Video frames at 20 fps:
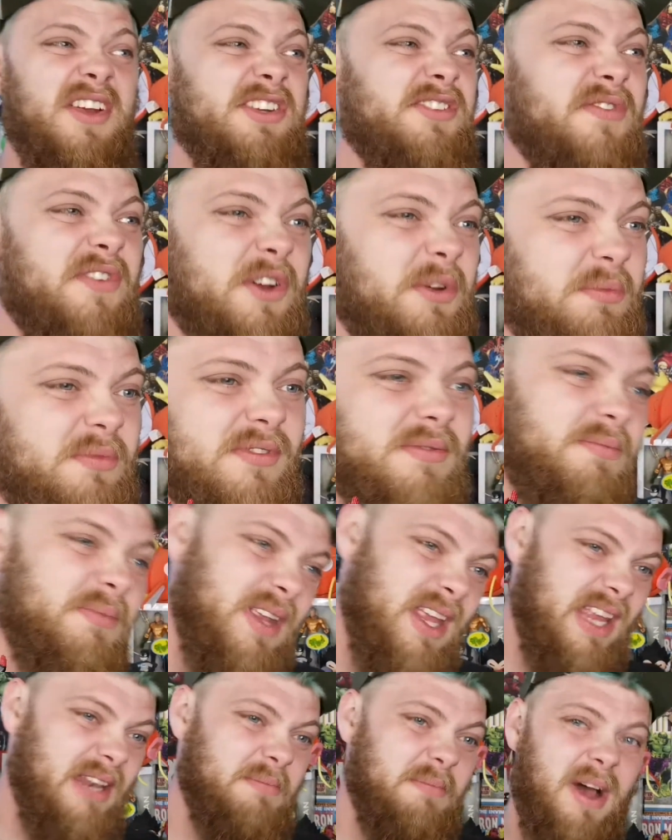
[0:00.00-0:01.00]
Avenger films
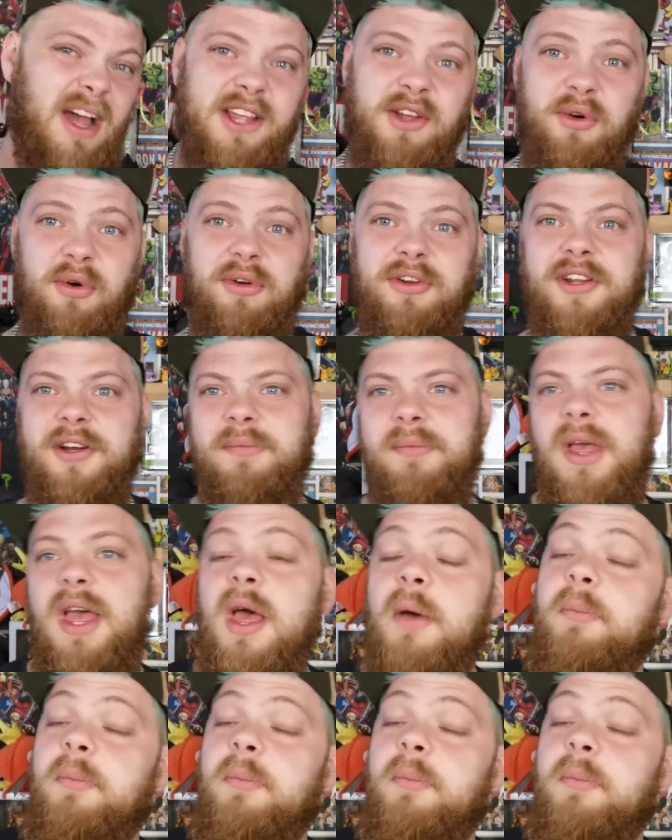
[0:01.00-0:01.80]
in my order.